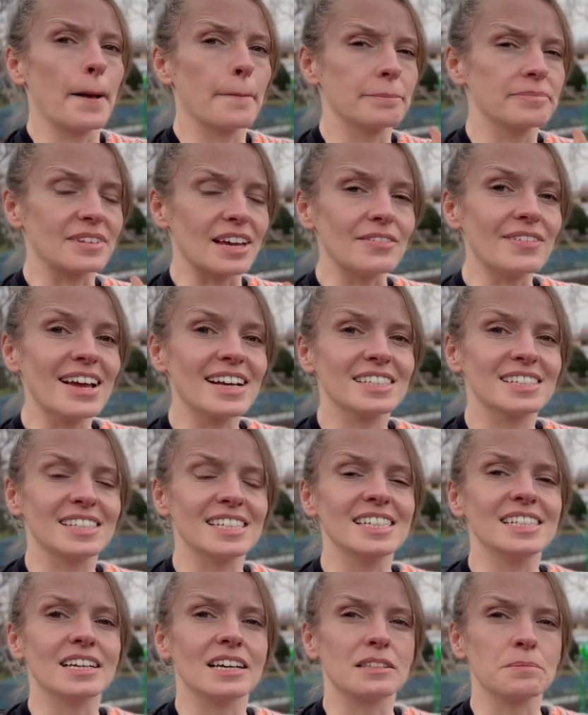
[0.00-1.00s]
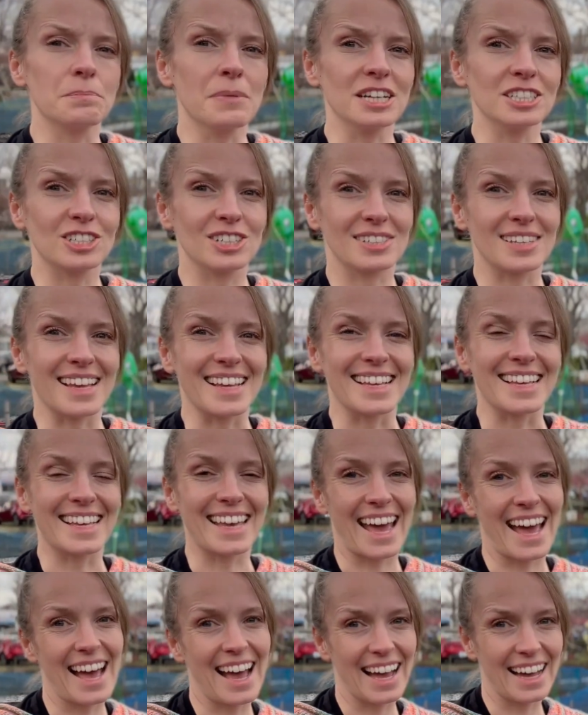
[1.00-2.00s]
direct seed as much as I
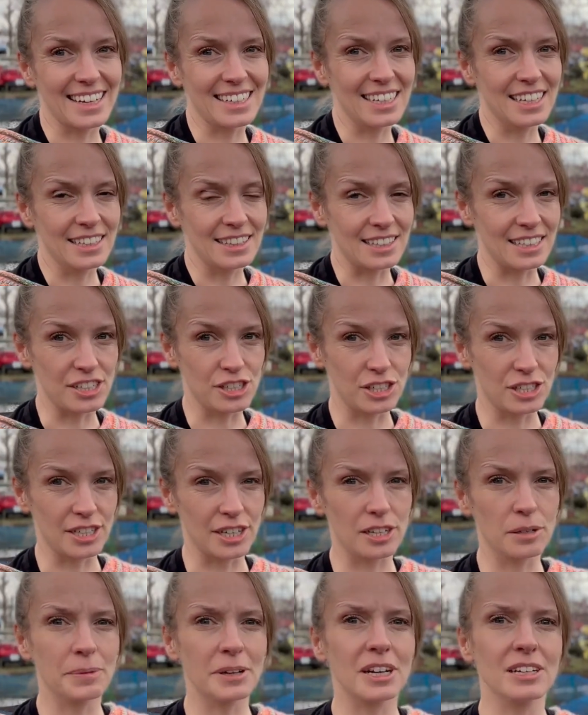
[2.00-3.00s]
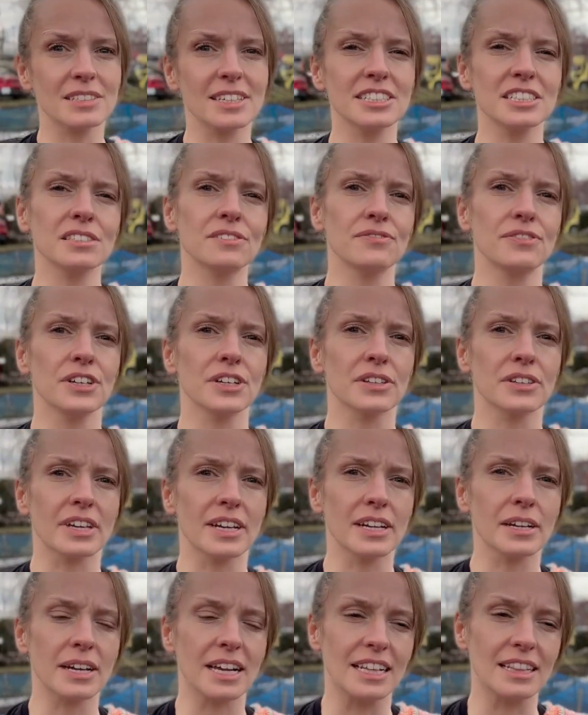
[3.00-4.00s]
can this year, because I just feel
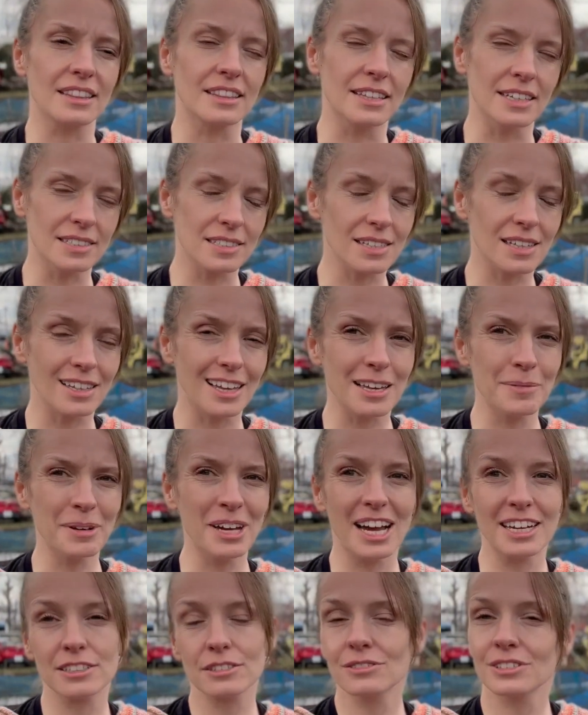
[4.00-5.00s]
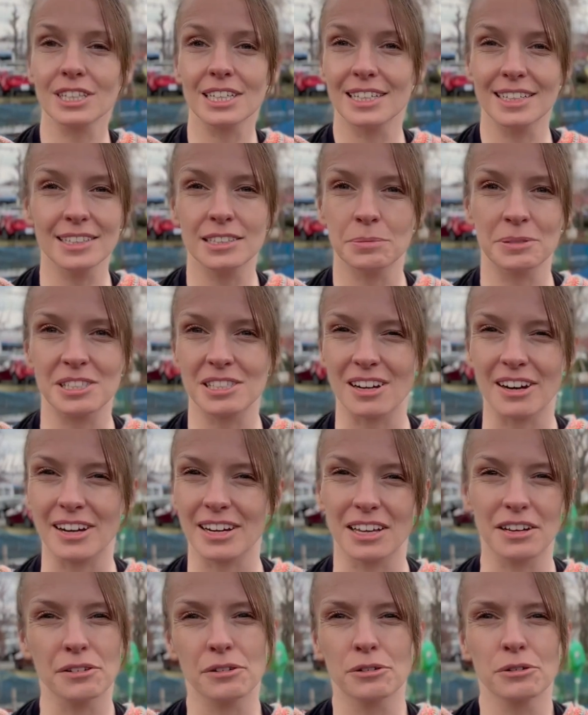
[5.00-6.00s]
like in this climate I don't really need to be
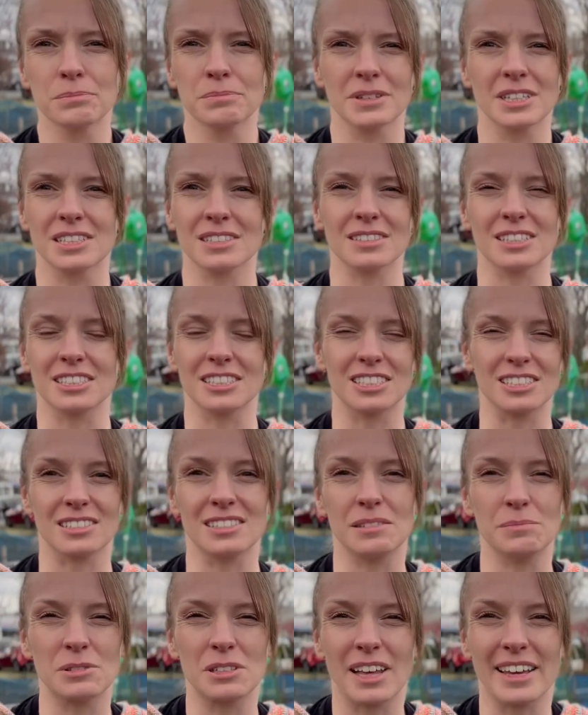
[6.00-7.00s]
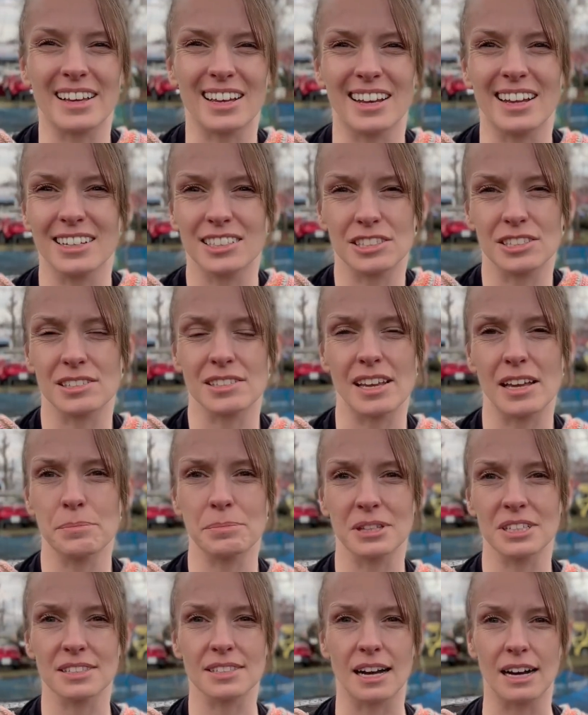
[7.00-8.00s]
starting at home. It just seems like an extra
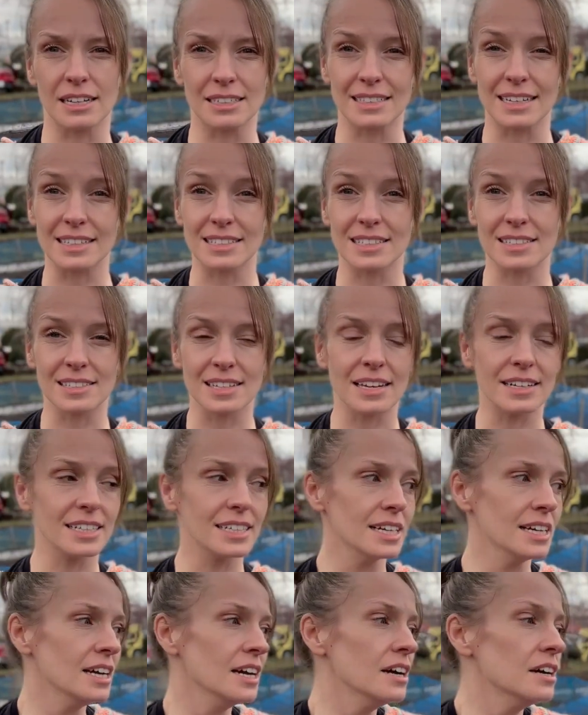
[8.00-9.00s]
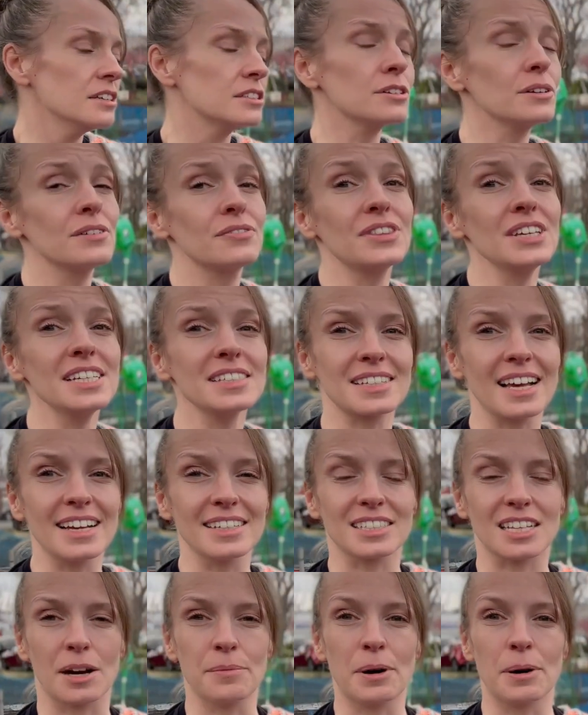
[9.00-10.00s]
step that's unnecessary. So if these
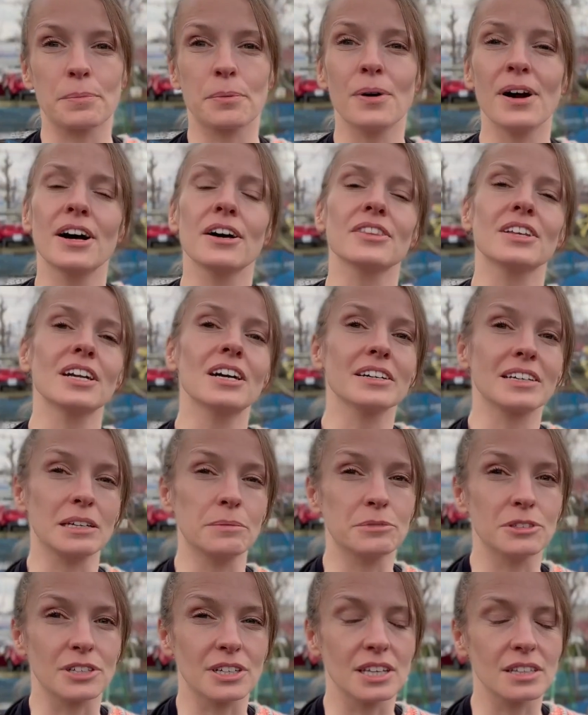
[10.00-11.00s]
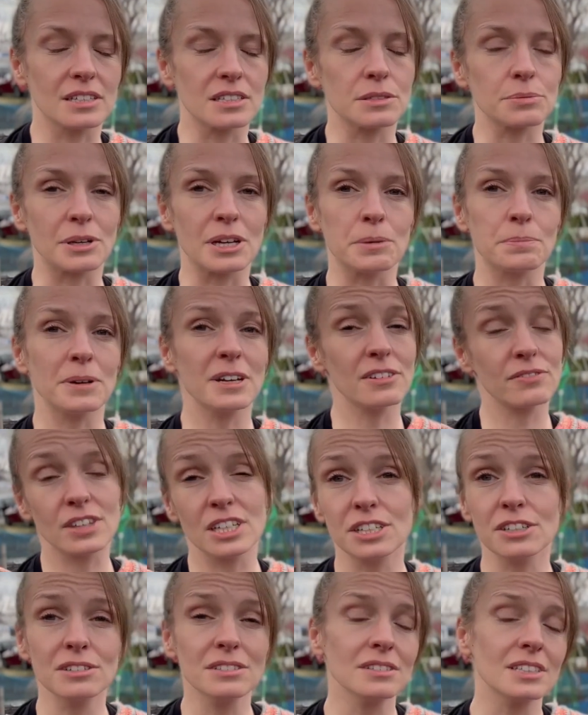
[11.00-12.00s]
guys come up well, then I'll keep doing it this way, but if
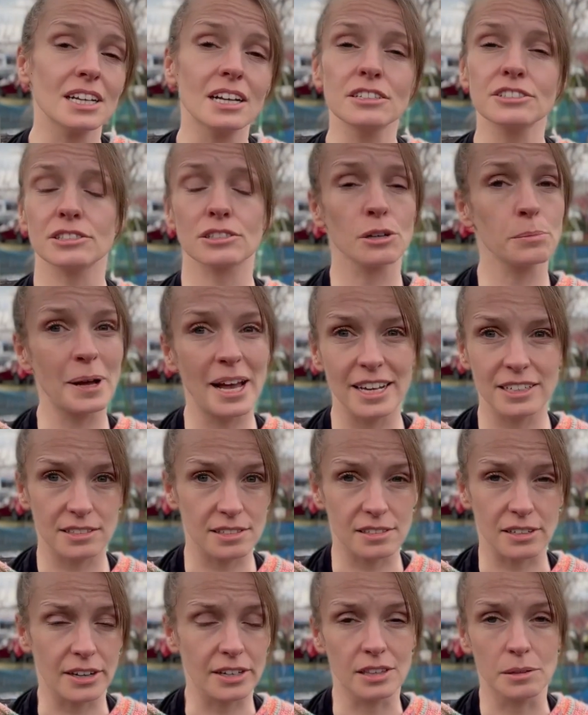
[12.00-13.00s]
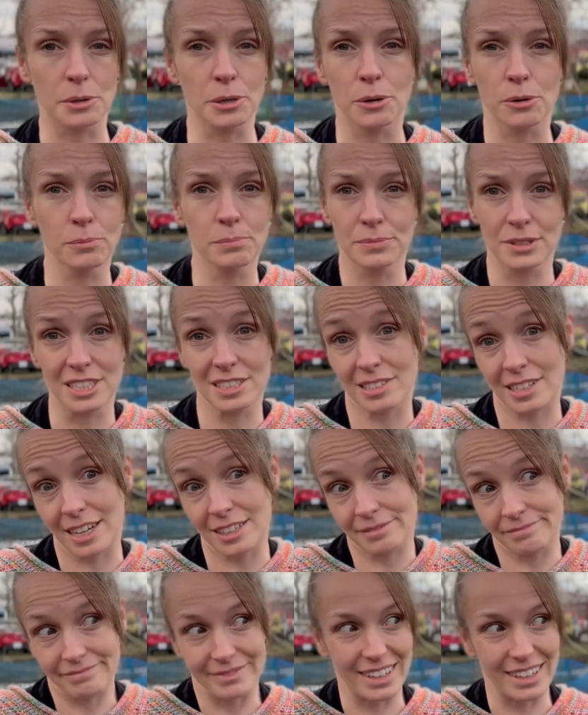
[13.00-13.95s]
they don't, then I'll just go back to starting them at home instead.